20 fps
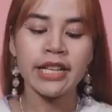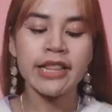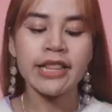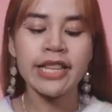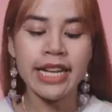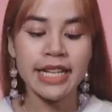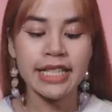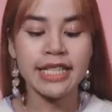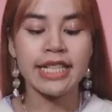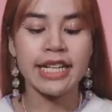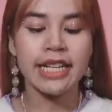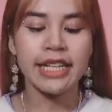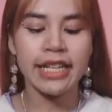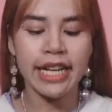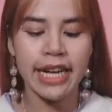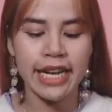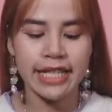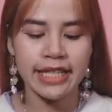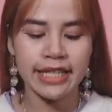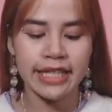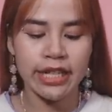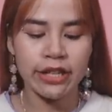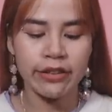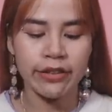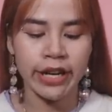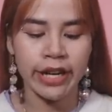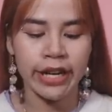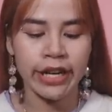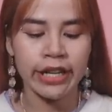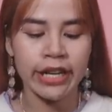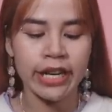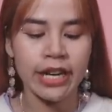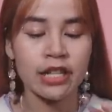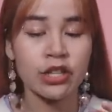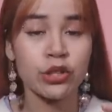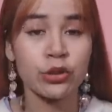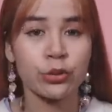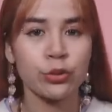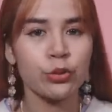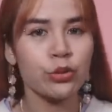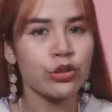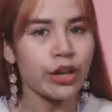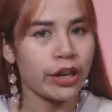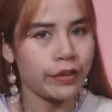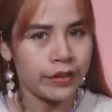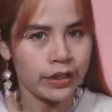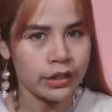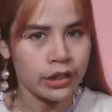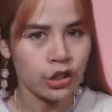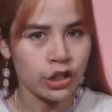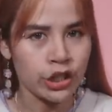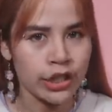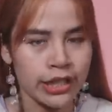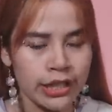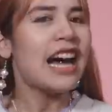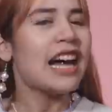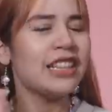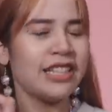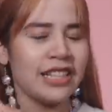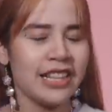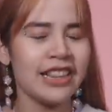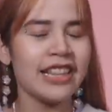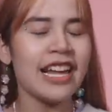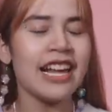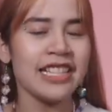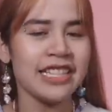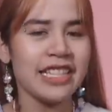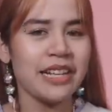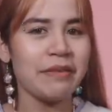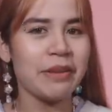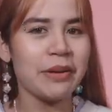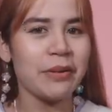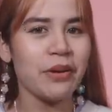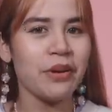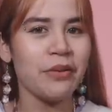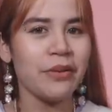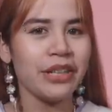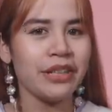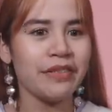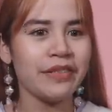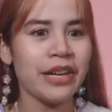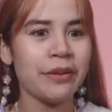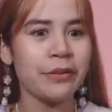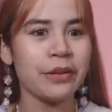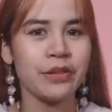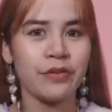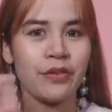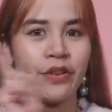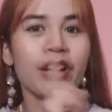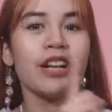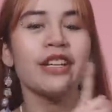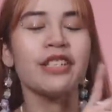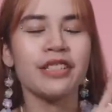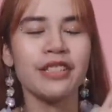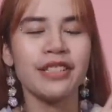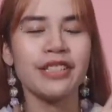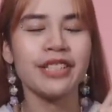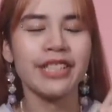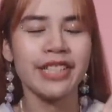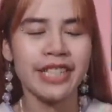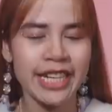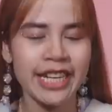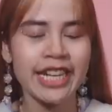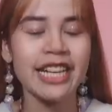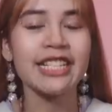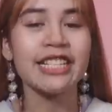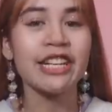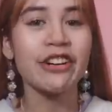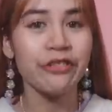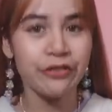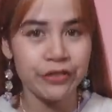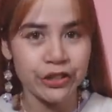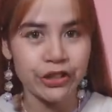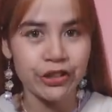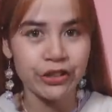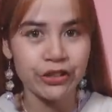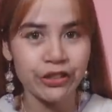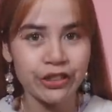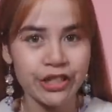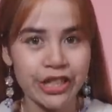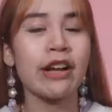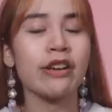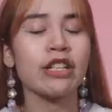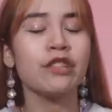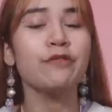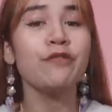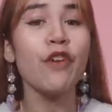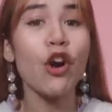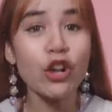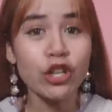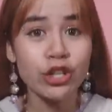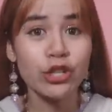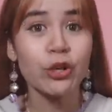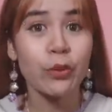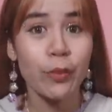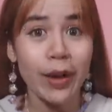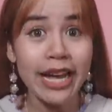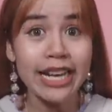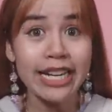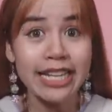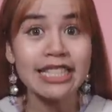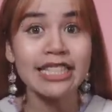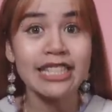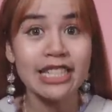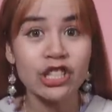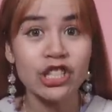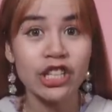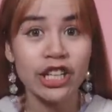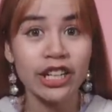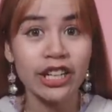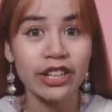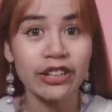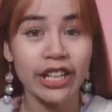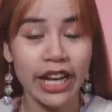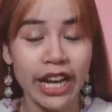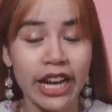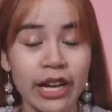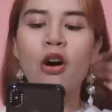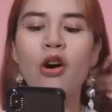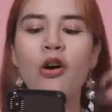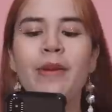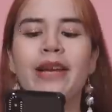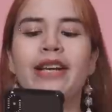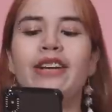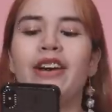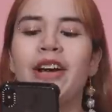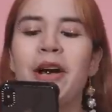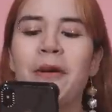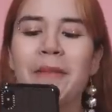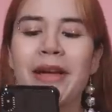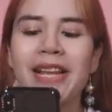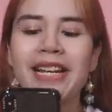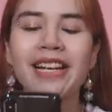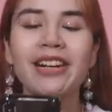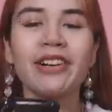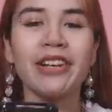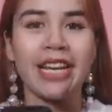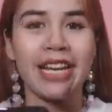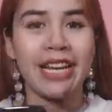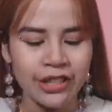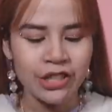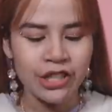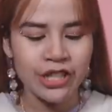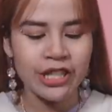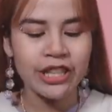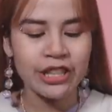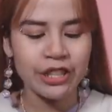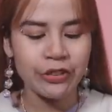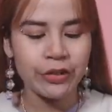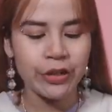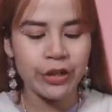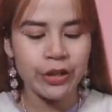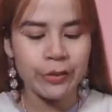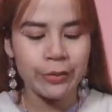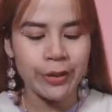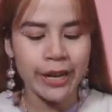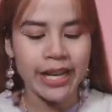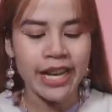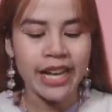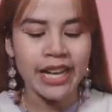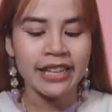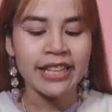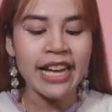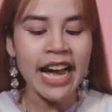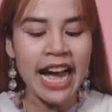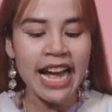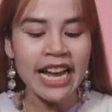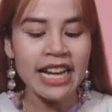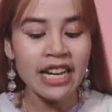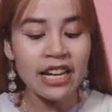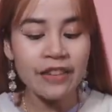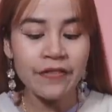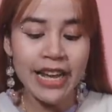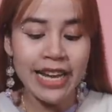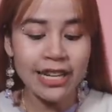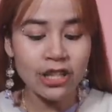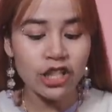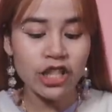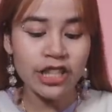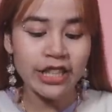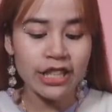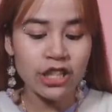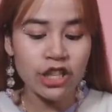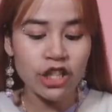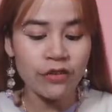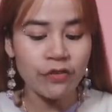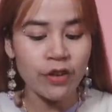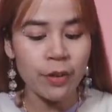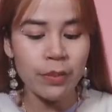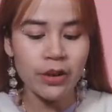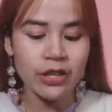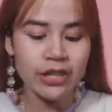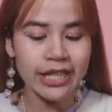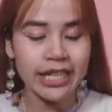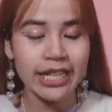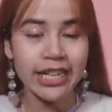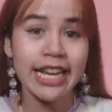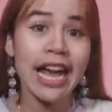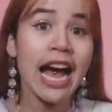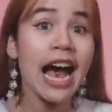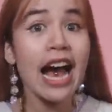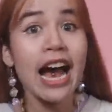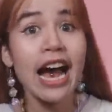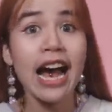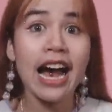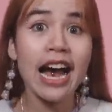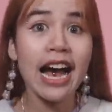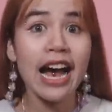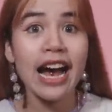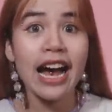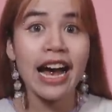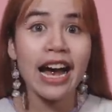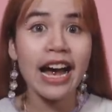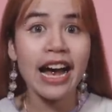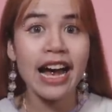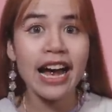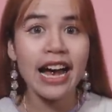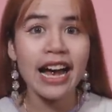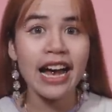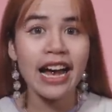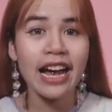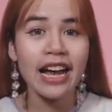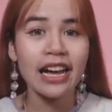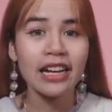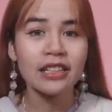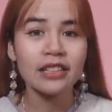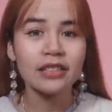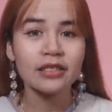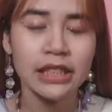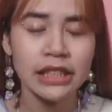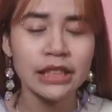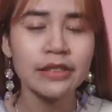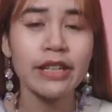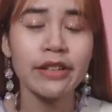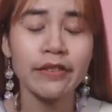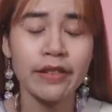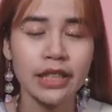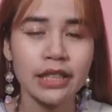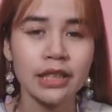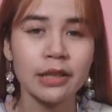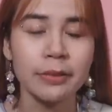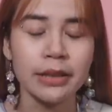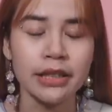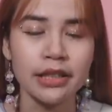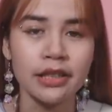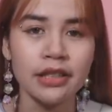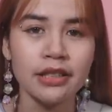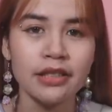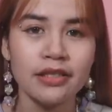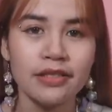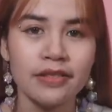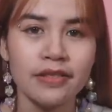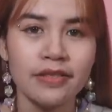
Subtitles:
The next thing that I see, right, are school dry fit t-shirts. The last time I wore one of that was for a TSL video, and I was forced to wear this t-shirt, okay? Oh my god, Amanda, okay. She literally replied, the I love SG t-shirt from Bossini, ha ha ha ha ha ha. Is it very funny, Amanda?